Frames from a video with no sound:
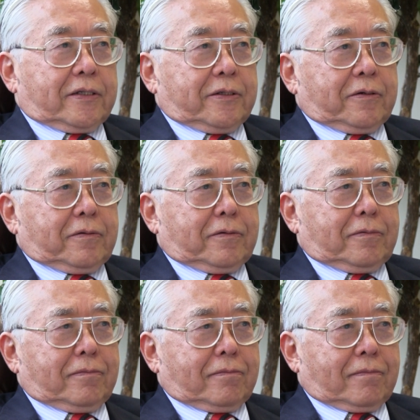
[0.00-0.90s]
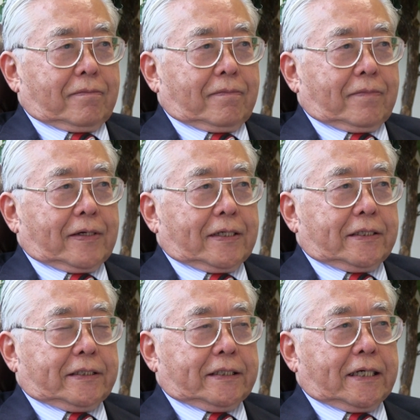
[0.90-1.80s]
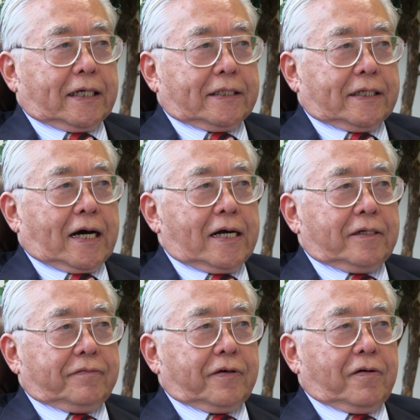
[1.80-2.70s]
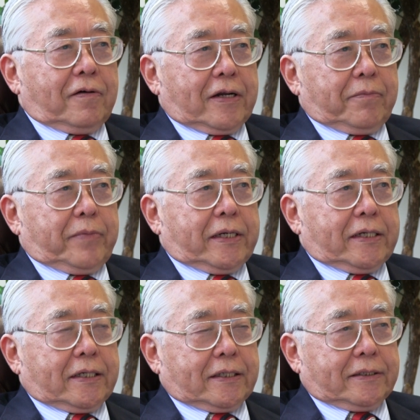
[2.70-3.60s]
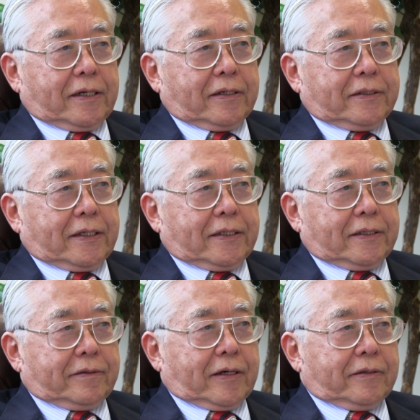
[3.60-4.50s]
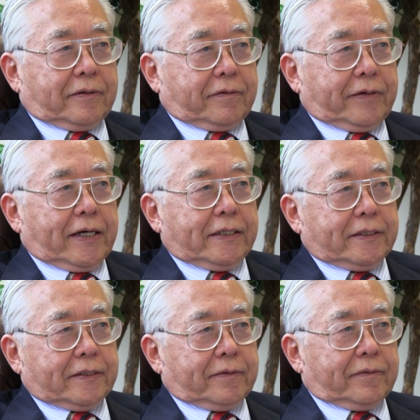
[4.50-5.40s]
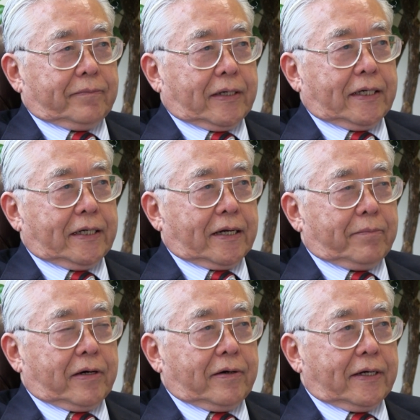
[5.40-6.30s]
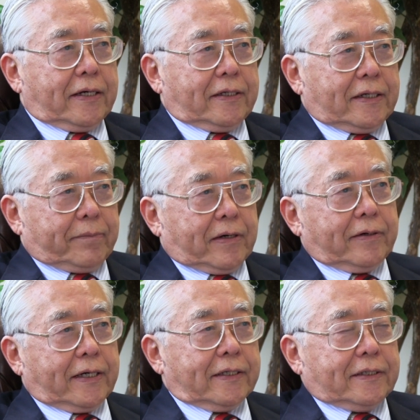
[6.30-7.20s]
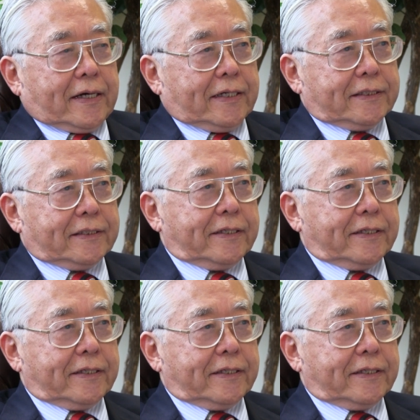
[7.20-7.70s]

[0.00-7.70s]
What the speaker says: So she got tired of calling me, and they tried to create my Americanized